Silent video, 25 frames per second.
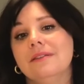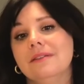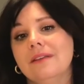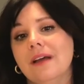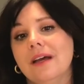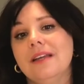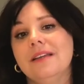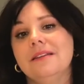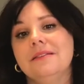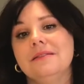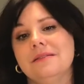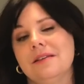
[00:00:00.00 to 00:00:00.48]

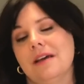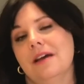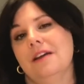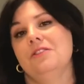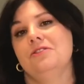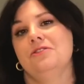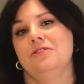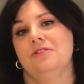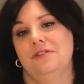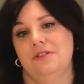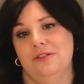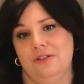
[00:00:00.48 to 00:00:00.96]
light
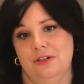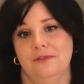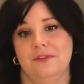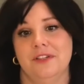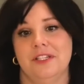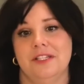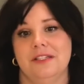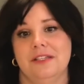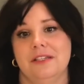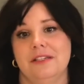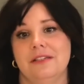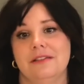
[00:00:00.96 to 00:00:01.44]
touch
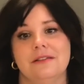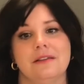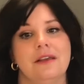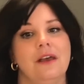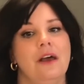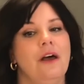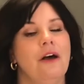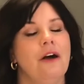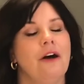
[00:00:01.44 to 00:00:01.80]
services